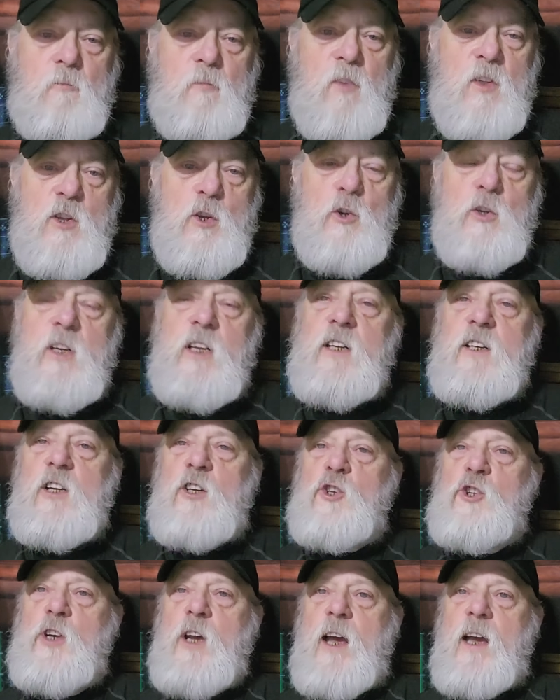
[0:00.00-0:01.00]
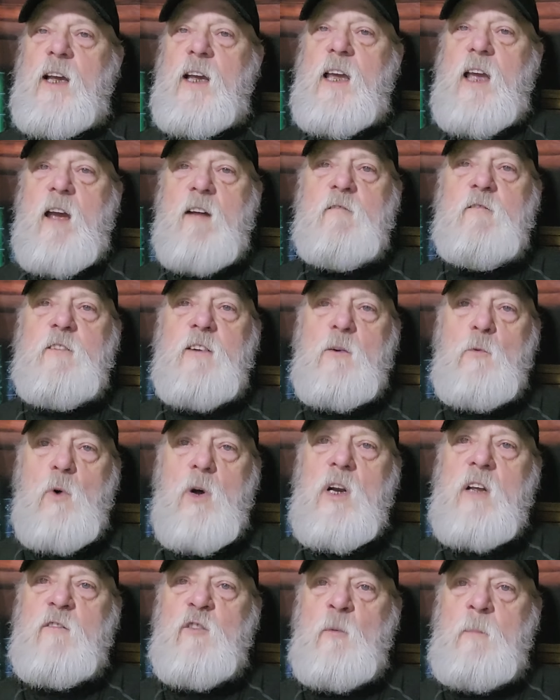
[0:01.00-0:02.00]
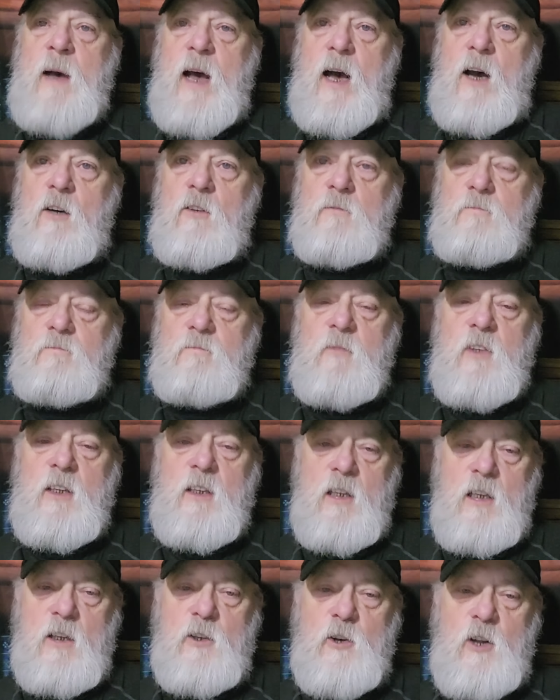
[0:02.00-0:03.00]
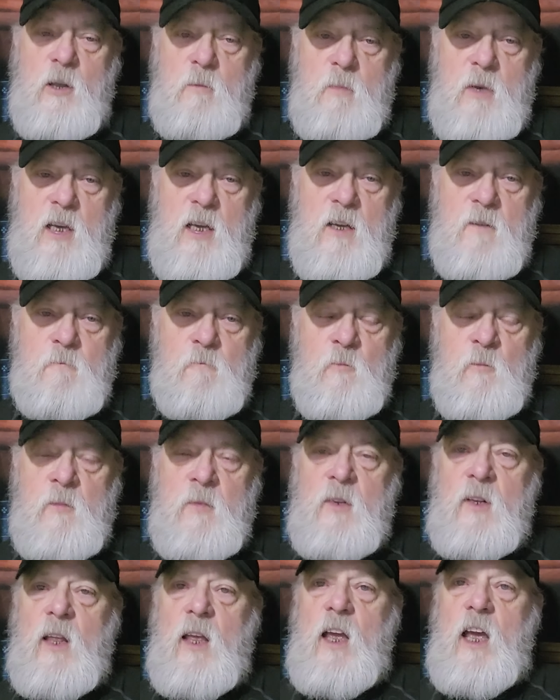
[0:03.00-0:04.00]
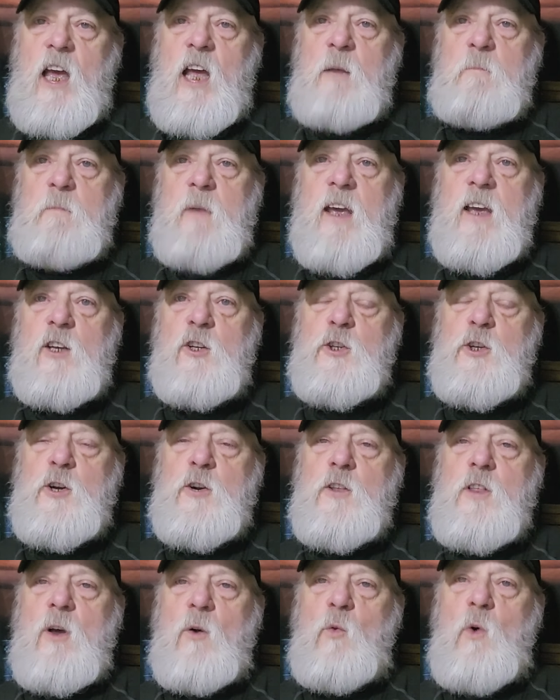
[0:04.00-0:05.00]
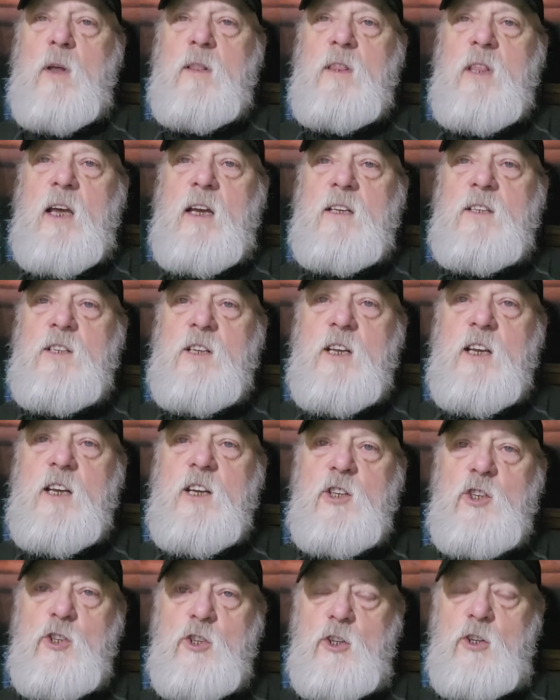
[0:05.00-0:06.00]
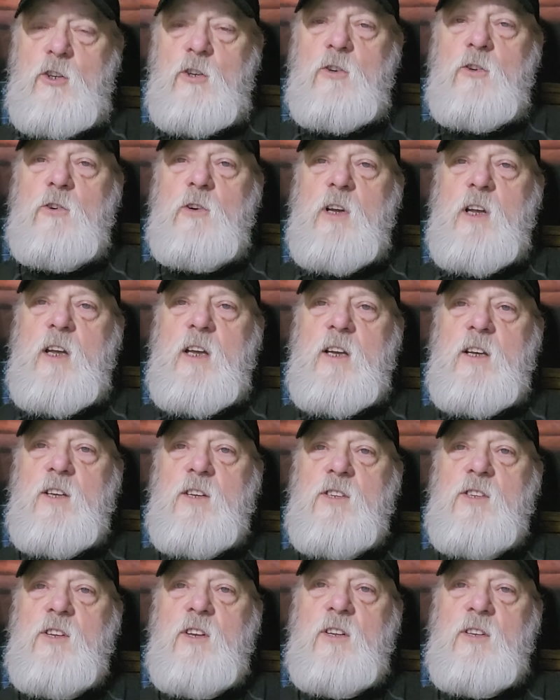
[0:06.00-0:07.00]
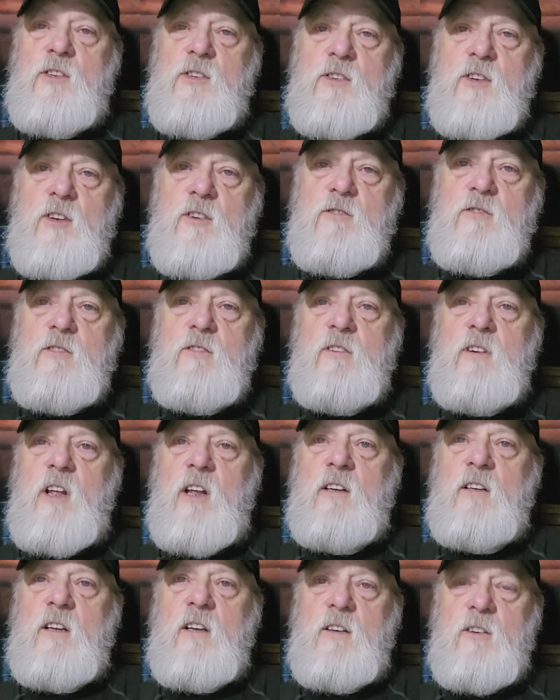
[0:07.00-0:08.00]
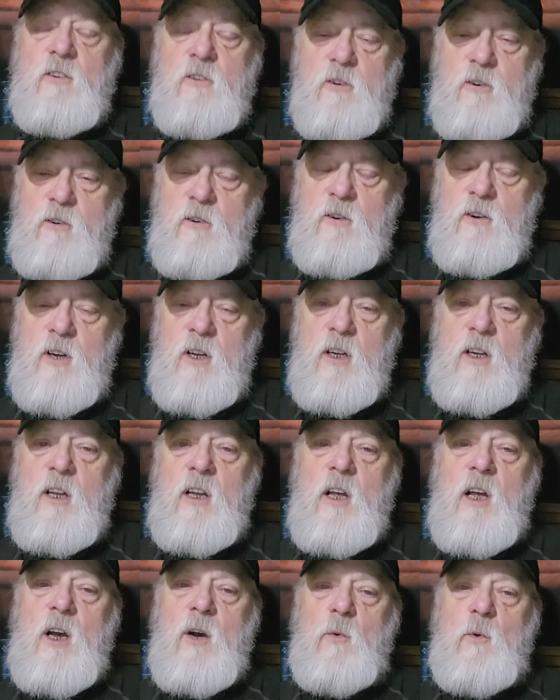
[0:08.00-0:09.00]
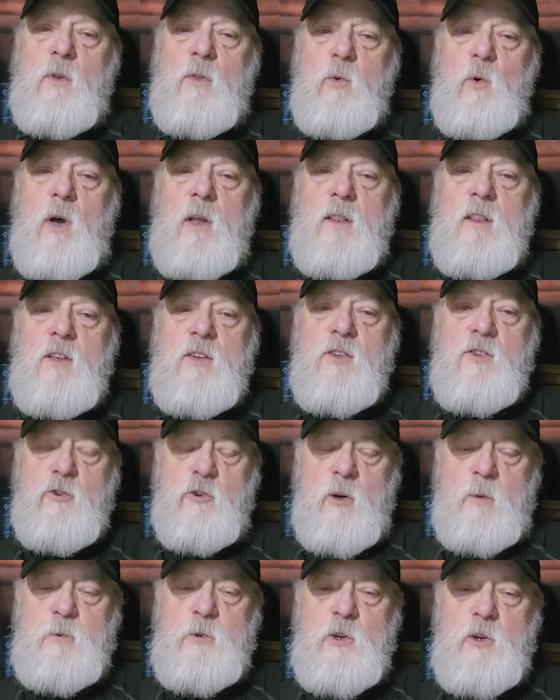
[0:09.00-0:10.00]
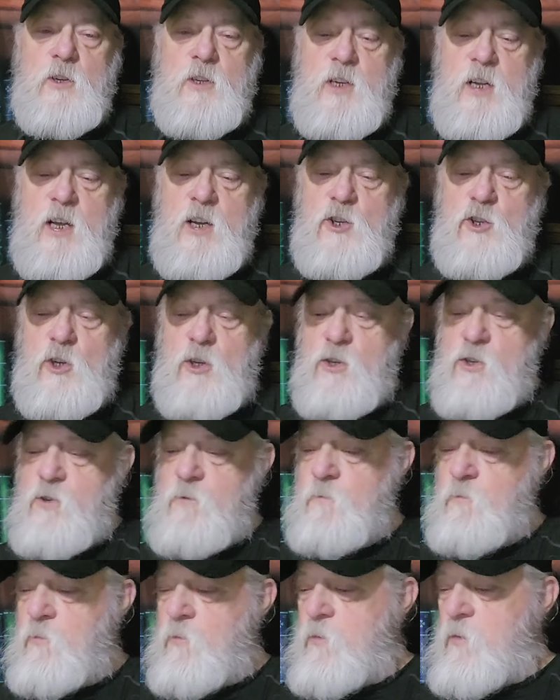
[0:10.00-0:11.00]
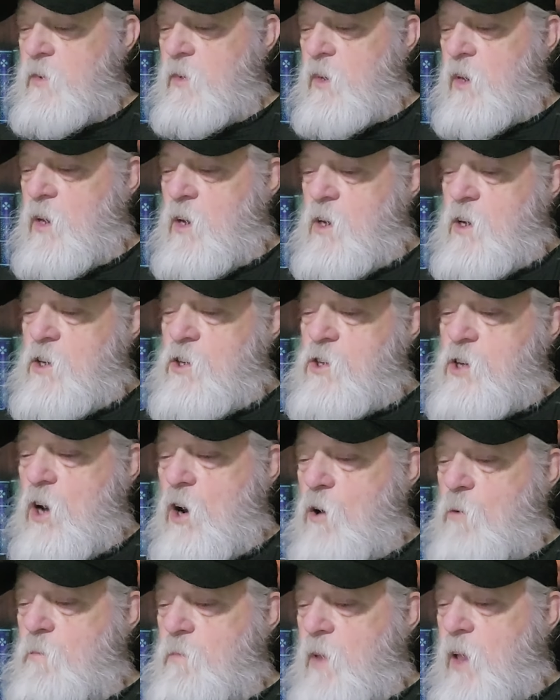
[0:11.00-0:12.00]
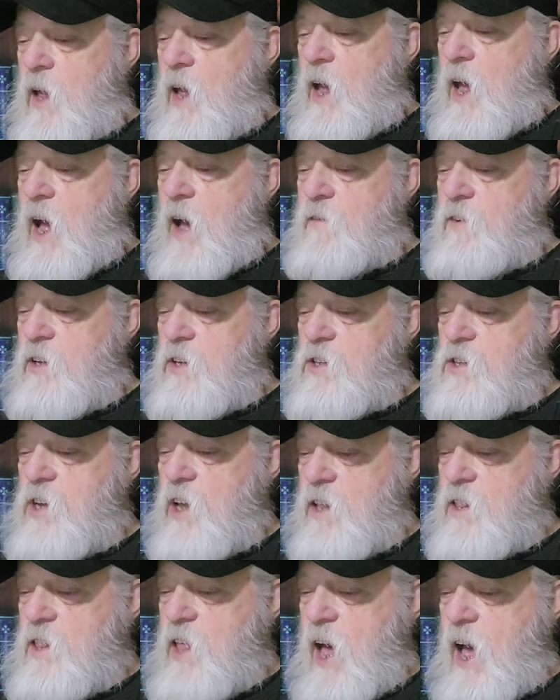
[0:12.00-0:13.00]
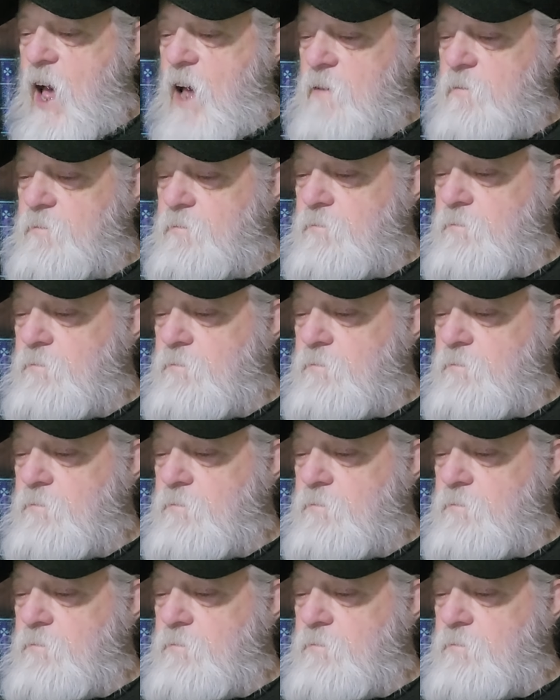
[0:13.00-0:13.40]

you need to check every one of them out, including me, and make sure that what they teach you is consistent and congruent with what the Scripture teaches. So, having said that,